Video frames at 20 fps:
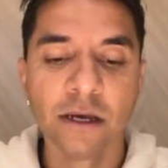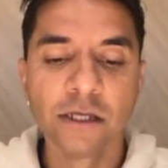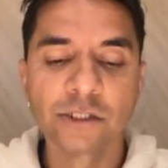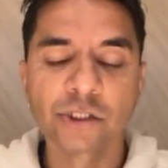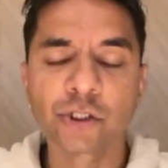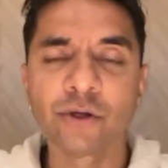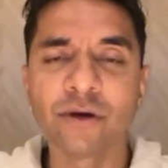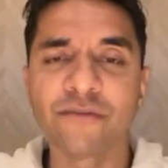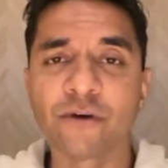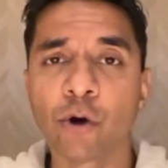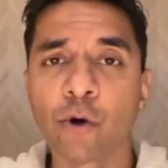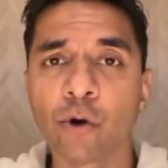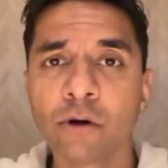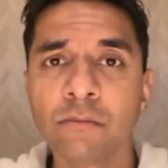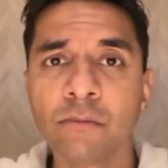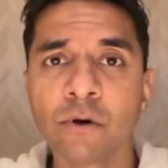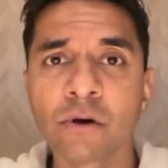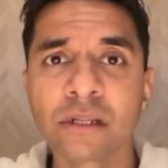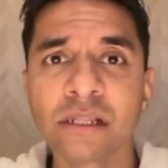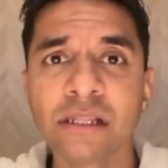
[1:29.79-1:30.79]
So you have a
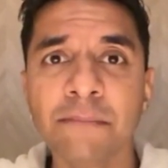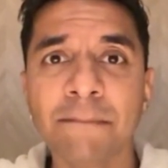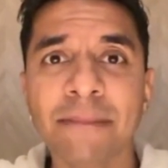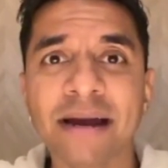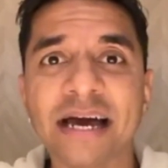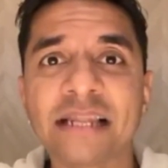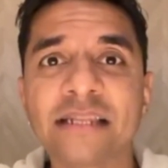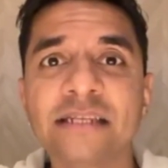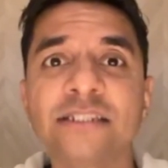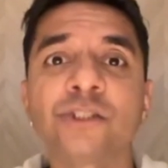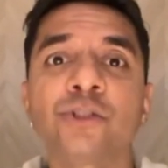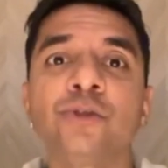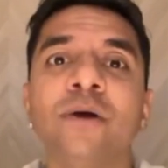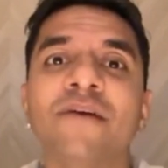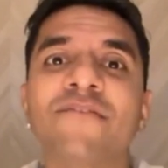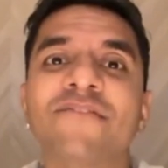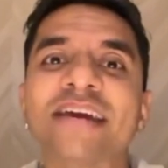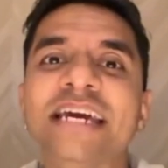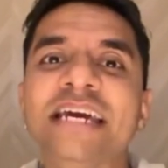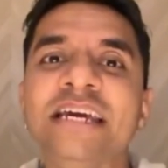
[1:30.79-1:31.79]
hormonal imbalance, you
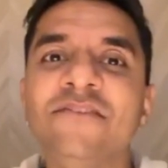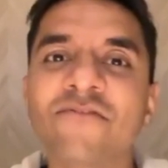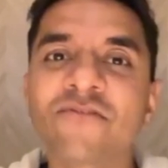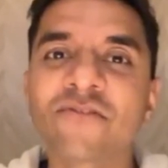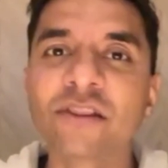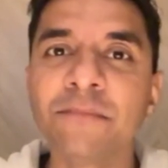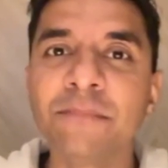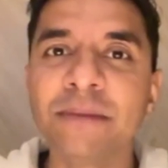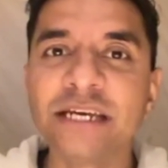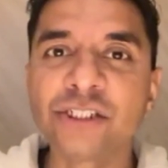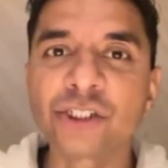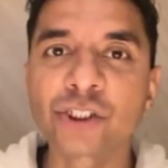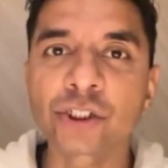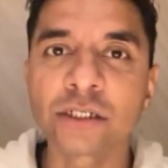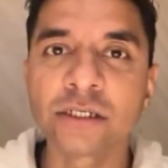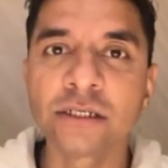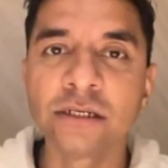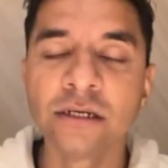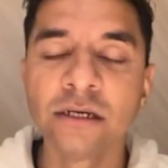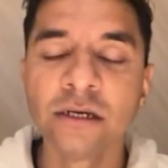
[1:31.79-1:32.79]
have
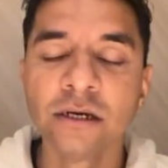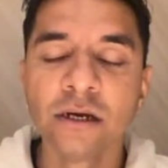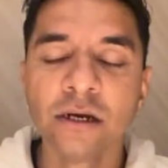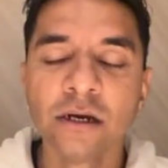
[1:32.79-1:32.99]
inflammation,